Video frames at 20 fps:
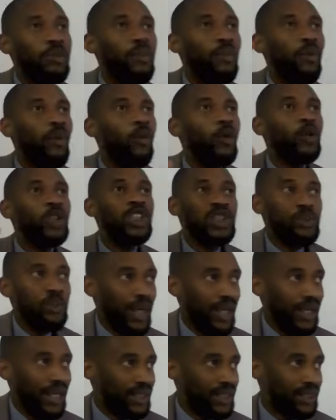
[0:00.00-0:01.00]
people, we'll
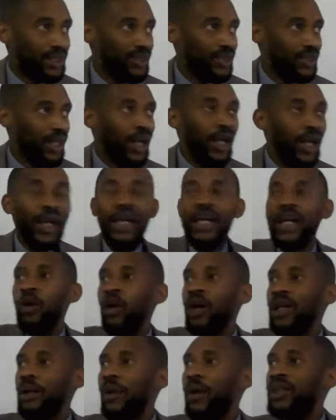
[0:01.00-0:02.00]
spare it.
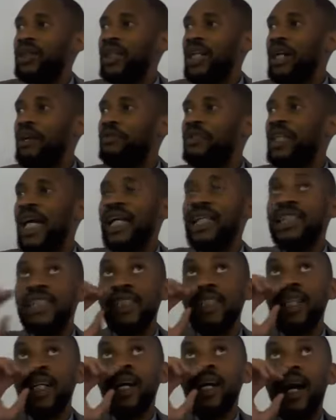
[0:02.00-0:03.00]
What about if
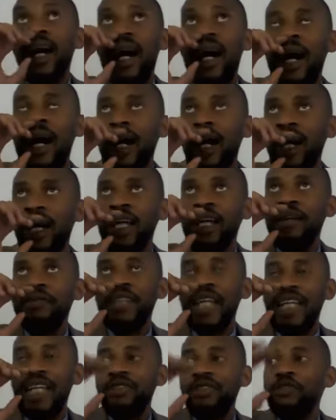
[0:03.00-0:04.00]
there's uh,
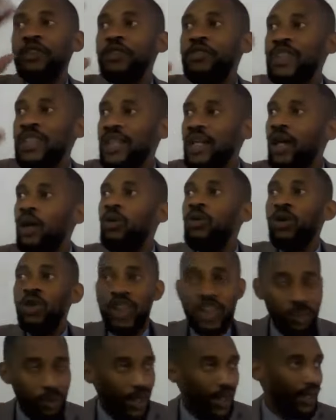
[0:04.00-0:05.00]
if there's 50, we'll
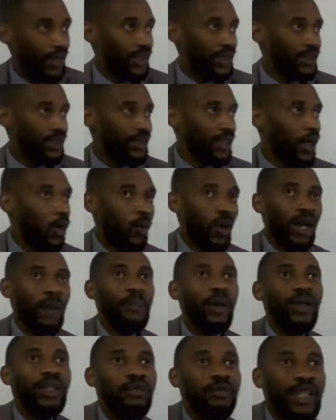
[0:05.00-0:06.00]
spare it. What
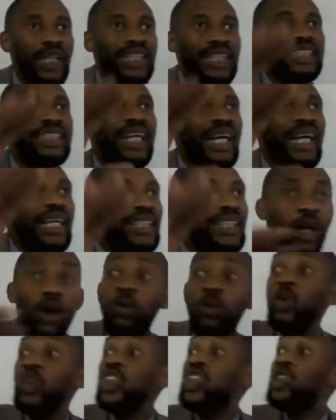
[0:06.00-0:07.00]
about if there's 10,
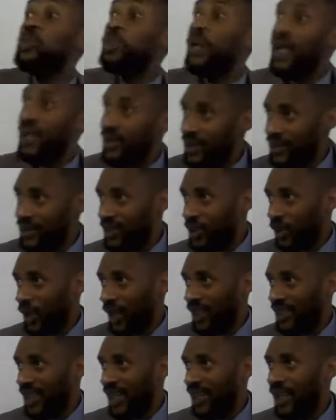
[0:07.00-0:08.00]
we'll spare it. You
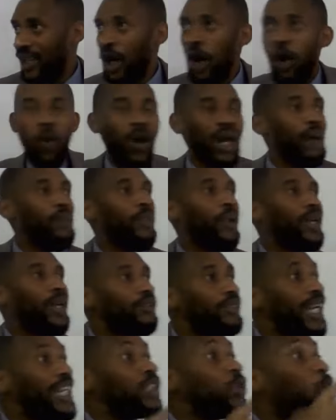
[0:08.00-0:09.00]
understand? What about
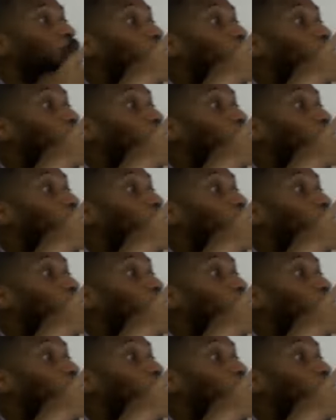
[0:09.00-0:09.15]
if there's